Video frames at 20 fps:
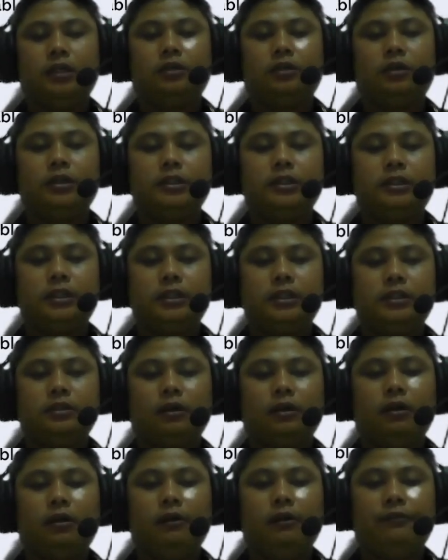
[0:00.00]
consists
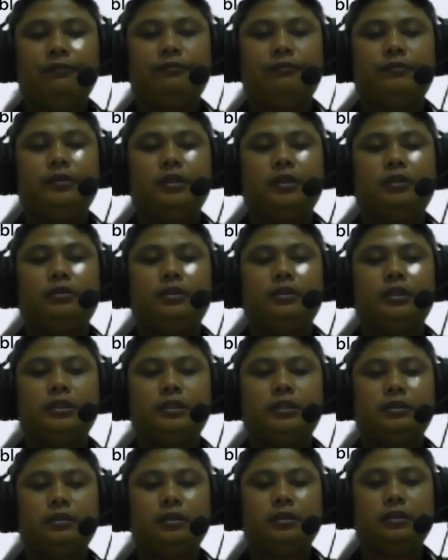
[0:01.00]
of the research
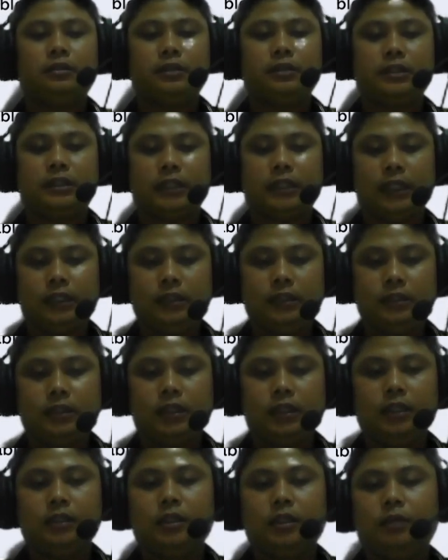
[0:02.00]
design,
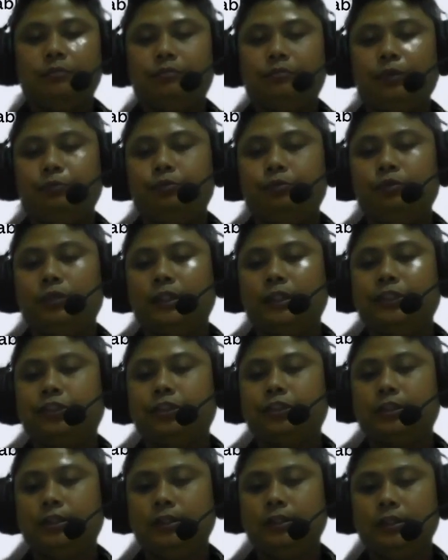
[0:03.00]

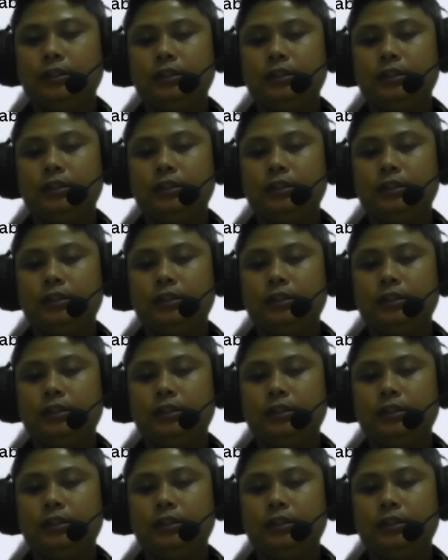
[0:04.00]
population,